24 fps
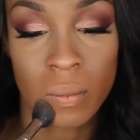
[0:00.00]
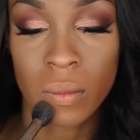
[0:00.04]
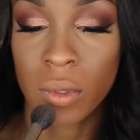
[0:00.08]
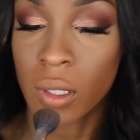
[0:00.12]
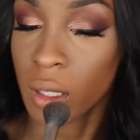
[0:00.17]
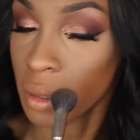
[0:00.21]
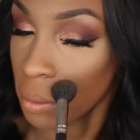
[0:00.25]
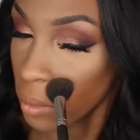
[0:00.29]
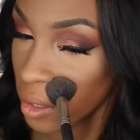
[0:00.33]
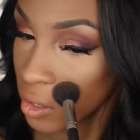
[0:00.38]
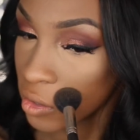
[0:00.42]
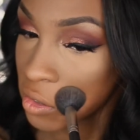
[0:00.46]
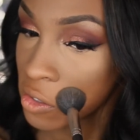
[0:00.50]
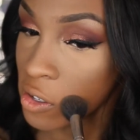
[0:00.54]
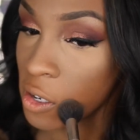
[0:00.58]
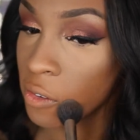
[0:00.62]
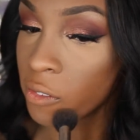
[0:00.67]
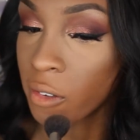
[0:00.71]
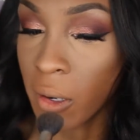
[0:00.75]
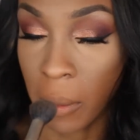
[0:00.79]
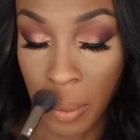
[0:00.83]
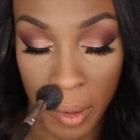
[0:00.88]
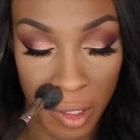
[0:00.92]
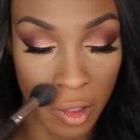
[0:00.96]
Pretty much
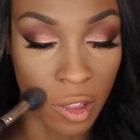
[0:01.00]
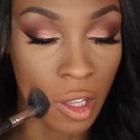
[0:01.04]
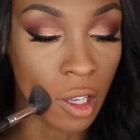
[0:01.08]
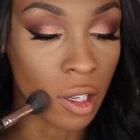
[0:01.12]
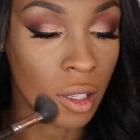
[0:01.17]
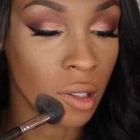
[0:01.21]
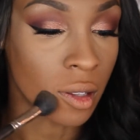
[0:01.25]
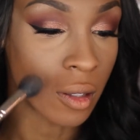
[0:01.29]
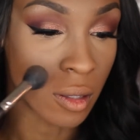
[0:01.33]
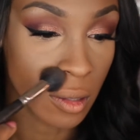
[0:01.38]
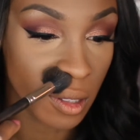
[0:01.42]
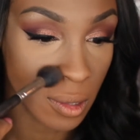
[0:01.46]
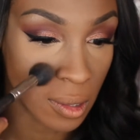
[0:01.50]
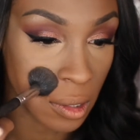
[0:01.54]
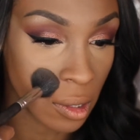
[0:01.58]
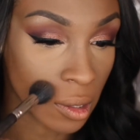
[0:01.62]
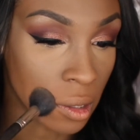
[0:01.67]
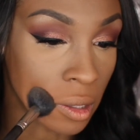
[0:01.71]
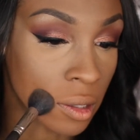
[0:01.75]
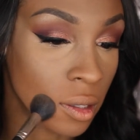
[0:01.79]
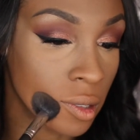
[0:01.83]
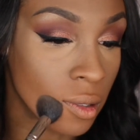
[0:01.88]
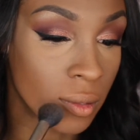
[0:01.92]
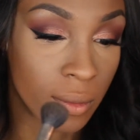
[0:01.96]
wherever I put that
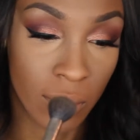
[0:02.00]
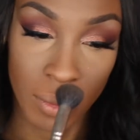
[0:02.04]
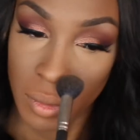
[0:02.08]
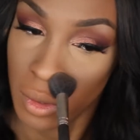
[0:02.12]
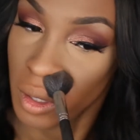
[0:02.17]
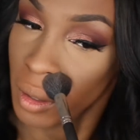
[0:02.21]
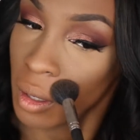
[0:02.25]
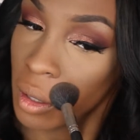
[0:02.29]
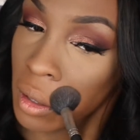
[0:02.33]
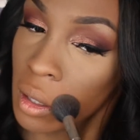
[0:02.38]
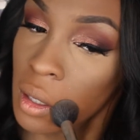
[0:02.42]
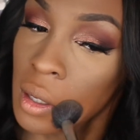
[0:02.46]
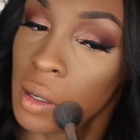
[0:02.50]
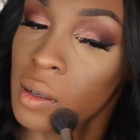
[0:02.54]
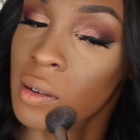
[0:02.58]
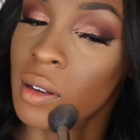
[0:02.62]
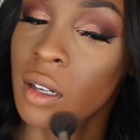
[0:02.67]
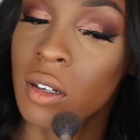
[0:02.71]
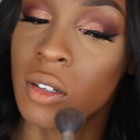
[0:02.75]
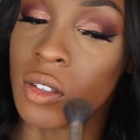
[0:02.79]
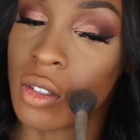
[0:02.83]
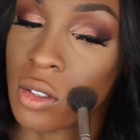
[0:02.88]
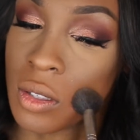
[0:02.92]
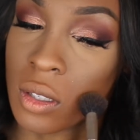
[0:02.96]
concealer.
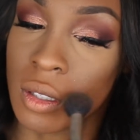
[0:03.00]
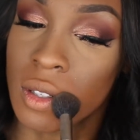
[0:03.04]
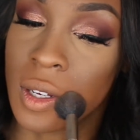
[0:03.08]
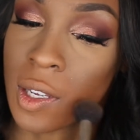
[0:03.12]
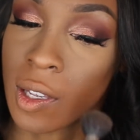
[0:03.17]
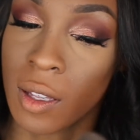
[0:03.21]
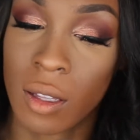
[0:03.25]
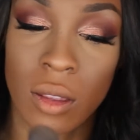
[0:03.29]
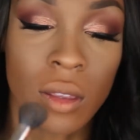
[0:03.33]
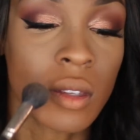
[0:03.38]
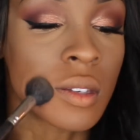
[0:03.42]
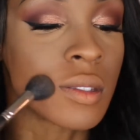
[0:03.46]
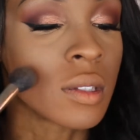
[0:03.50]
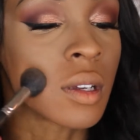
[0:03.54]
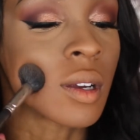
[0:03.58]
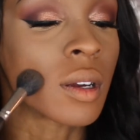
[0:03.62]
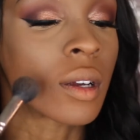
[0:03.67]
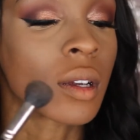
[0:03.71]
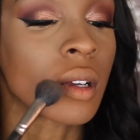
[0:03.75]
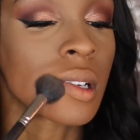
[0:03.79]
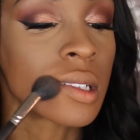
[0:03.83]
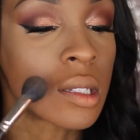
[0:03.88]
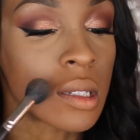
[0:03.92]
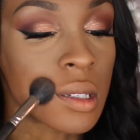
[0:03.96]
I always like to get this
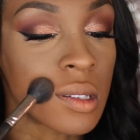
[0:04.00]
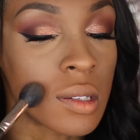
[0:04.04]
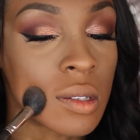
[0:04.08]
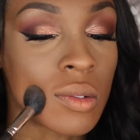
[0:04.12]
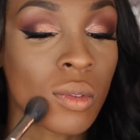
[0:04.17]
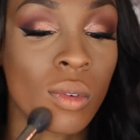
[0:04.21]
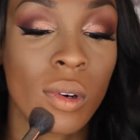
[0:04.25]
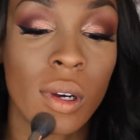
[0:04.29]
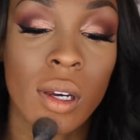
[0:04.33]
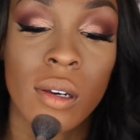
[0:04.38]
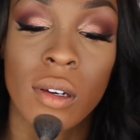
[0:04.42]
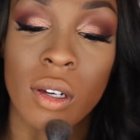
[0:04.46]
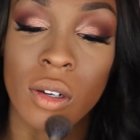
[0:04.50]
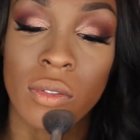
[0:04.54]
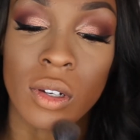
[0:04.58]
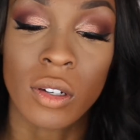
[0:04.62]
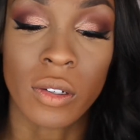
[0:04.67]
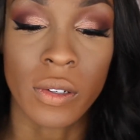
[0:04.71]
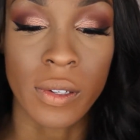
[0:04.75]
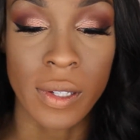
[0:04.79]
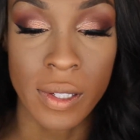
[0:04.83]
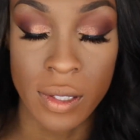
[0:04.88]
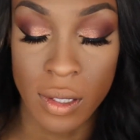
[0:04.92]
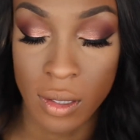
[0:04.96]
area because it's where I
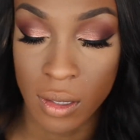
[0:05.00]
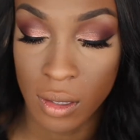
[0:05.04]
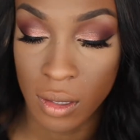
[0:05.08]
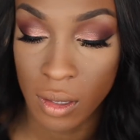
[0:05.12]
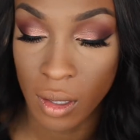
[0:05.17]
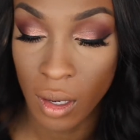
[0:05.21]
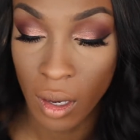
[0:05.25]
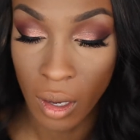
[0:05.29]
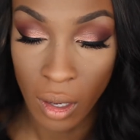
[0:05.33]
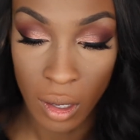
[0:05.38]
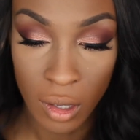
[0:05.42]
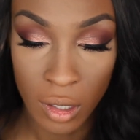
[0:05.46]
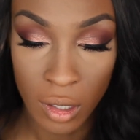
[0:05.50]
crease.